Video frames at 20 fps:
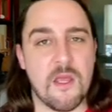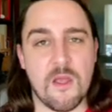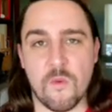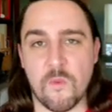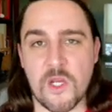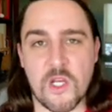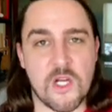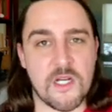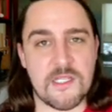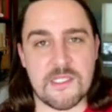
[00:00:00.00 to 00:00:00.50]

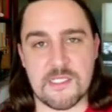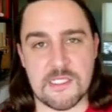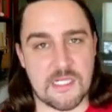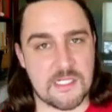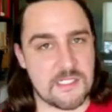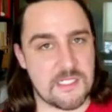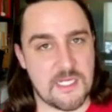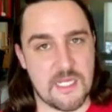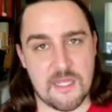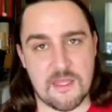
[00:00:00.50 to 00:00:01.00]
we got it
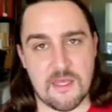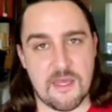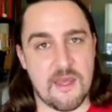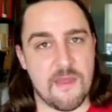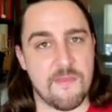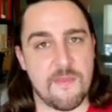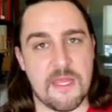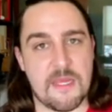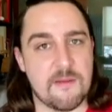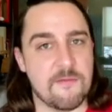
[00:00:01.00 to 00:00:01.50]
stuck together
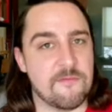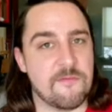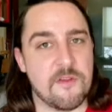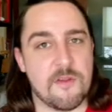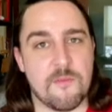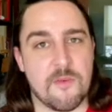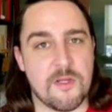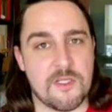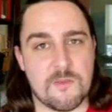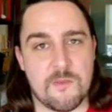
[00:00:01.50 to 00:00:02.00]
and they, for
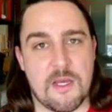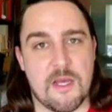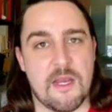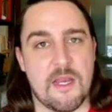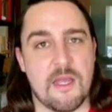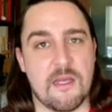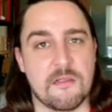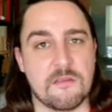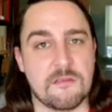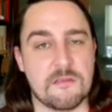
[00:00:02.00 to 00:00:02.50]
the most part,
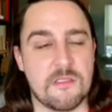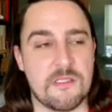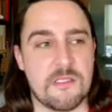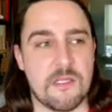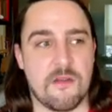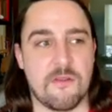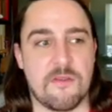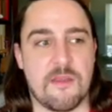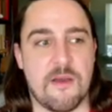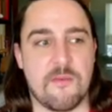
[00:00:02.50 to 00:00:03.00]
held.
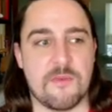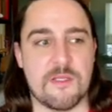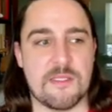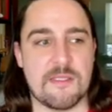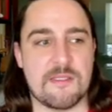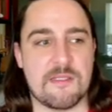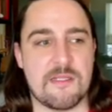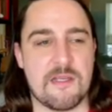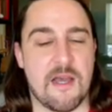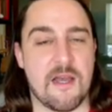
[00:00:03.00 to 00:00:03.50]
So that
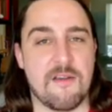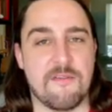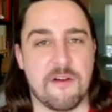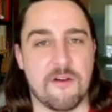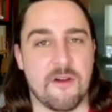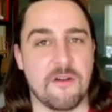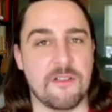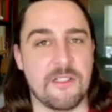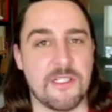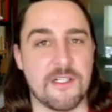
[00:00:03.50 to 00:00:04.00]
was kind of
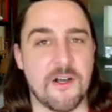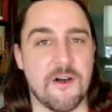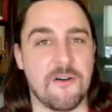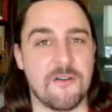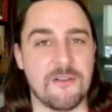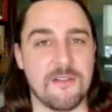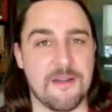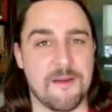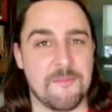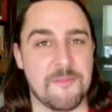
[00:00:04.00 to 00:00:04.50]
our only
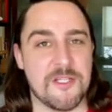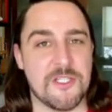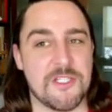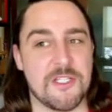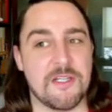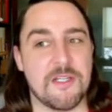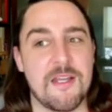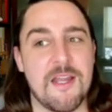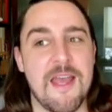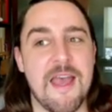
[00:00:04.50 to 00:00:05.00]
goal and our
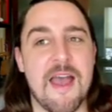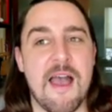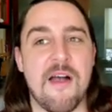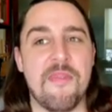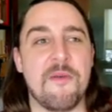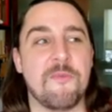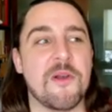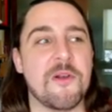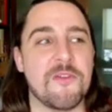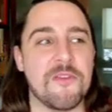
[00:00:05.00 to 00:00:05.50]
mission.
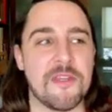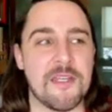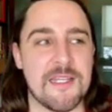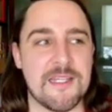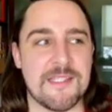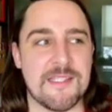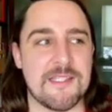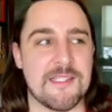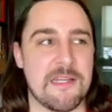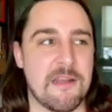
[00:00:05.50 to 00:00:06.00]
And then when all the
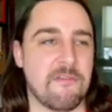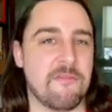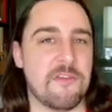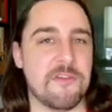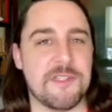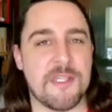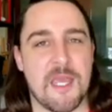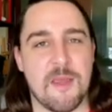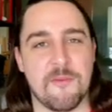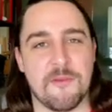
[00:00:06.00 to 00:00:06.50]
nieces and
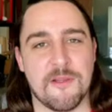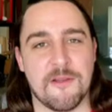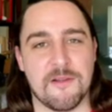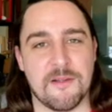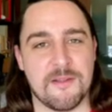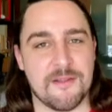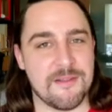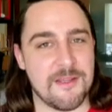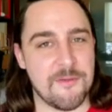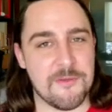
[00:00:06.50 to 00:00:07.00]
nephews came
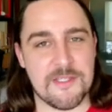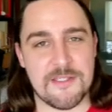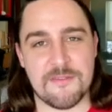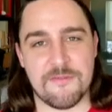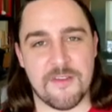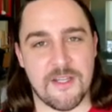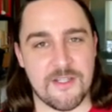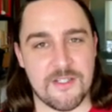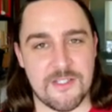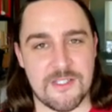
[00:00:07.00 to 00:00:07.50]
along, it was
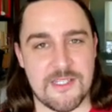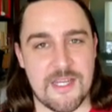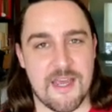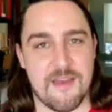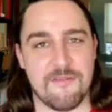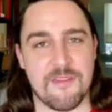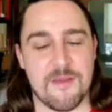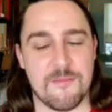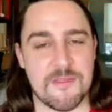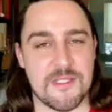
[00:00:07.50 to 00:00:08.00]
fun just to
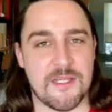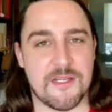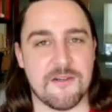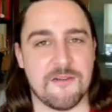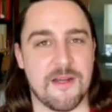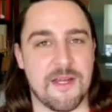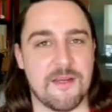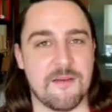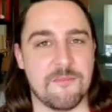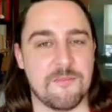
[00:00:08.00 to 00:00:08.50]
have them
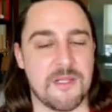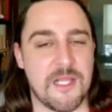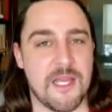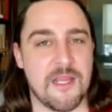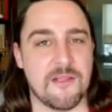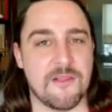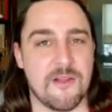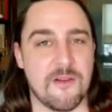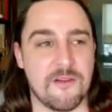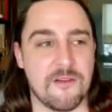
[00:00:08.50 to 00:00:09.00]
decorate and
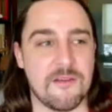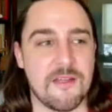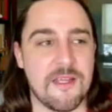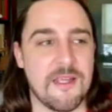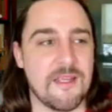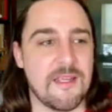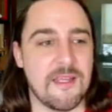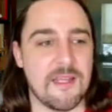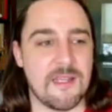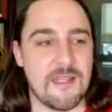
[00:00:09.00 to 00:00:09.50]
play along
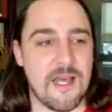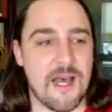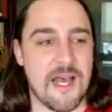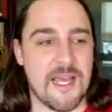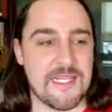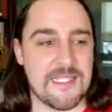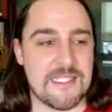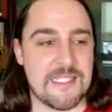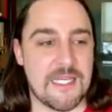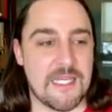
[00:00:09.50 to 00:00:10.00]
in the
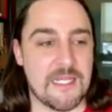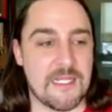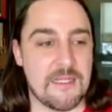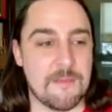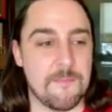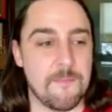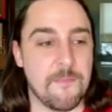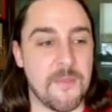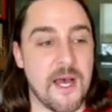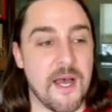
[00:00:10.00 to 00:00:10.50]

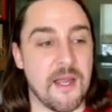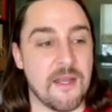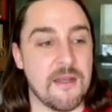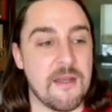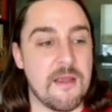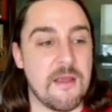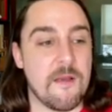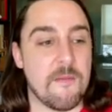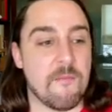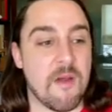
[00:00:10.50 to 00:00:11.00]
icing. But
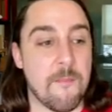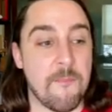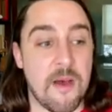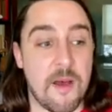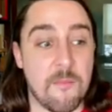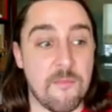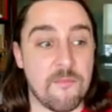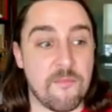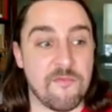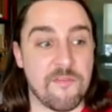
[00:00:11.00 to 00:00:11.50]
my
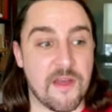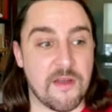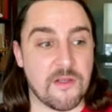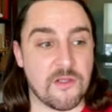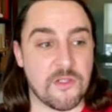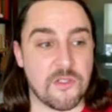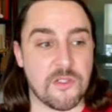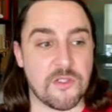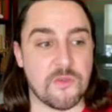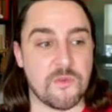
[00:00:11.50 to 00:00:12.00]
mum found
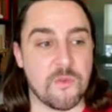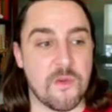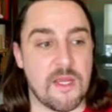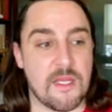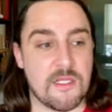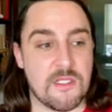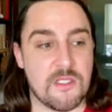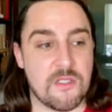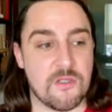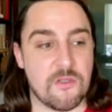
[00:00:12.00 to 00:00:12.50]
a good
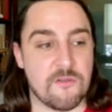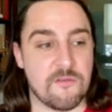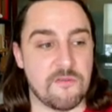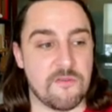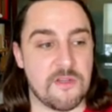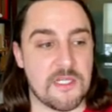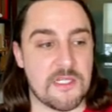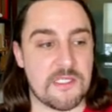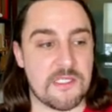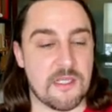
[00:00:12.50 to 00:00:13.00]
way to
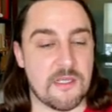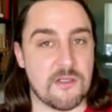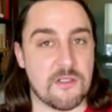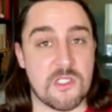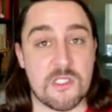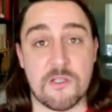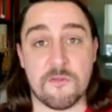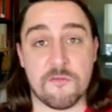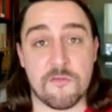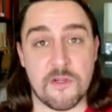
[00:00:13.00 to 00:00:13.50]
fix it.
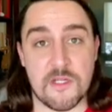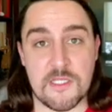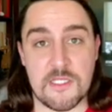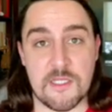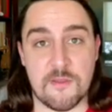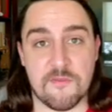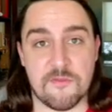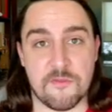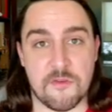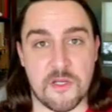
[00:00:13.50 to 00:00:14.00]
Just a free
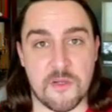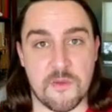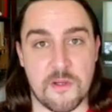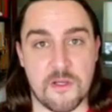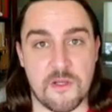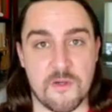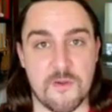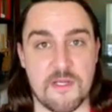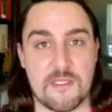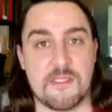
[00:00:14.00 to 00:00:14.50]
tip for anyone
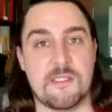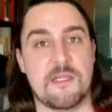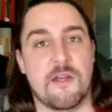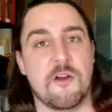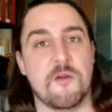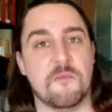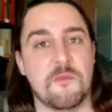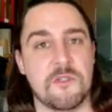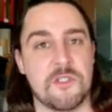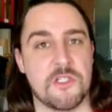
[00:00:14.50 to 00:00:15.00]
who has
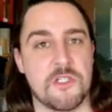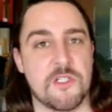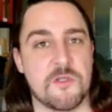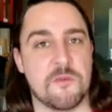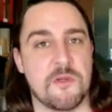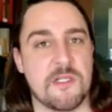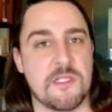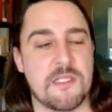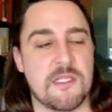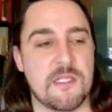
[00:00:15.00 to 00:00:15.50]
terrible
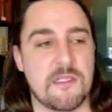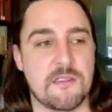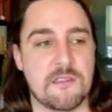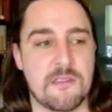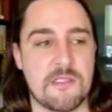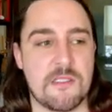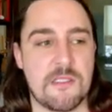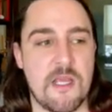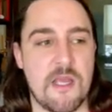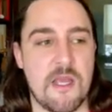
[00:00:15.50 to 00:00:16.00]
gingerbread
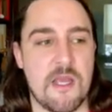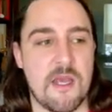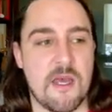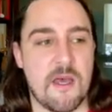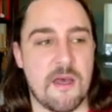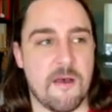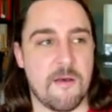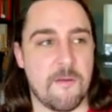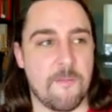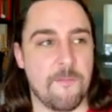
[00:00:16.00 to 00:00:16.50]
skills.
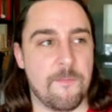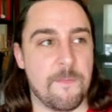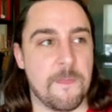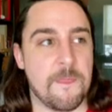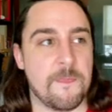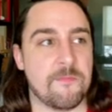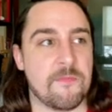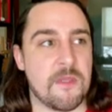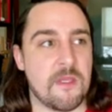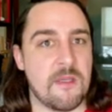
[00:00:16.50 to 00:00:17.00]

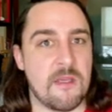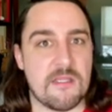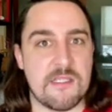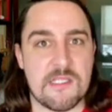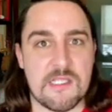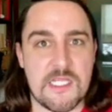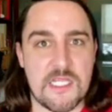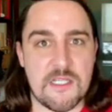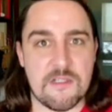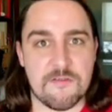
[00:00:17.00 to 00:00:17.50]
A
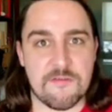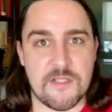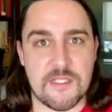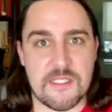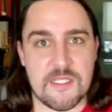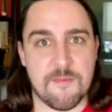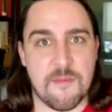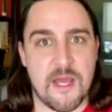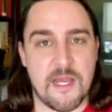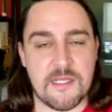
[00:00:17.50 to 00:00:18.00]
sieve
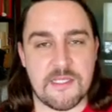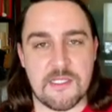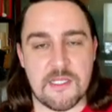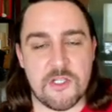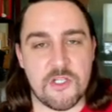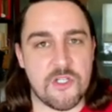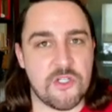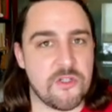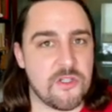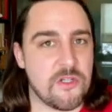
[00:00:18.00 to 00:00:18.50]
and some
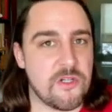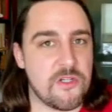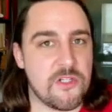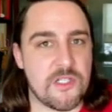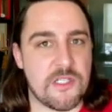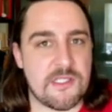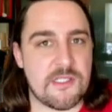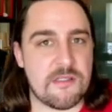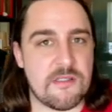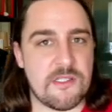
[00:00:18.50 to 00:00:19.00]
icing sugar,
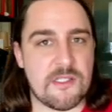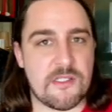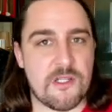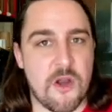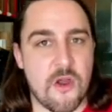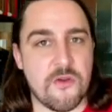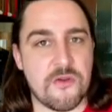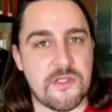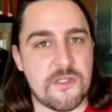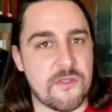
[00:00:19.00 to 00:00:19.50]
just
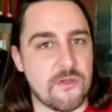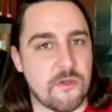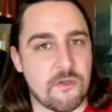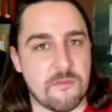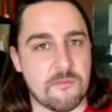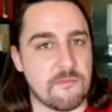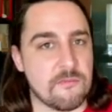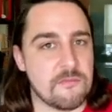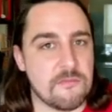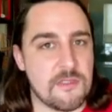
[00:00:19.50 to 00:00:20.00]

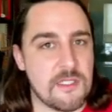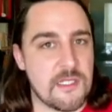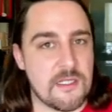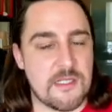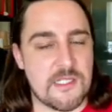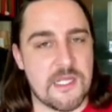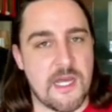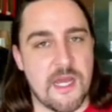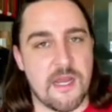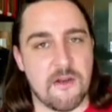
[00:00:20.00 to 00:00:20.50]
snowstorm the
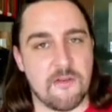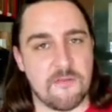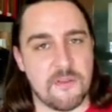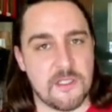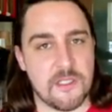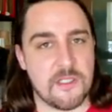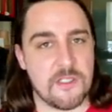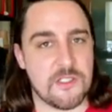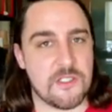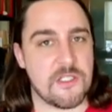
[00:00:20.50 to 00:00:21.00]
entire
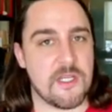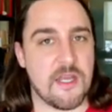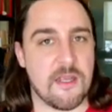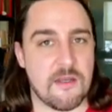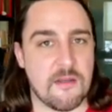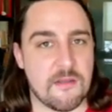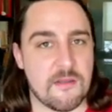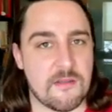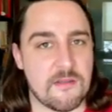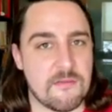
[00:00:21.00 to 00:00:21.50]
village
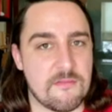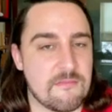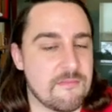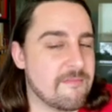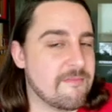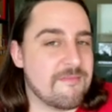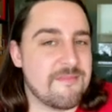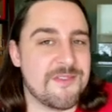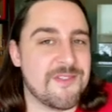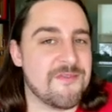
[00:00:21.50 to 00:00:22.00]
and
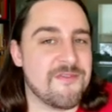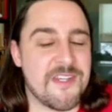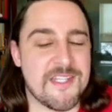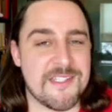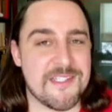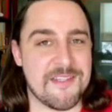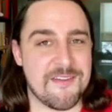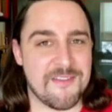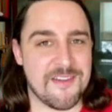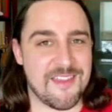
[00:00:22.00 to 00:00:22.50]
just
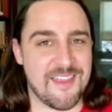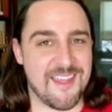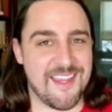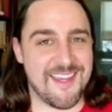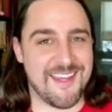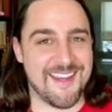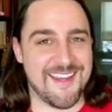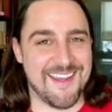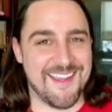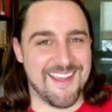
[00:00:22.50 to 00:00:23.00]
fixes
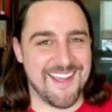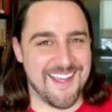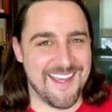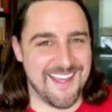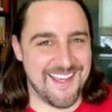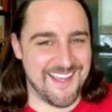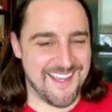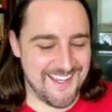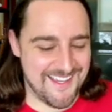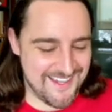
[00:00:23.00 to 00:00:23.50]
everything.
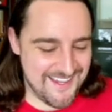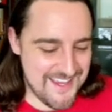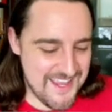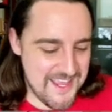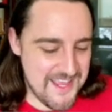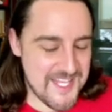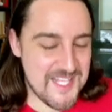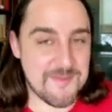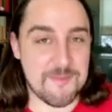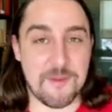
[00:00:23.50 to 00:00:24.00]

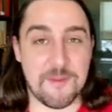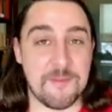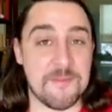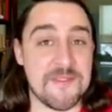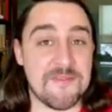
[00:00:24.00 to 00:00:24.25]
It's my mum's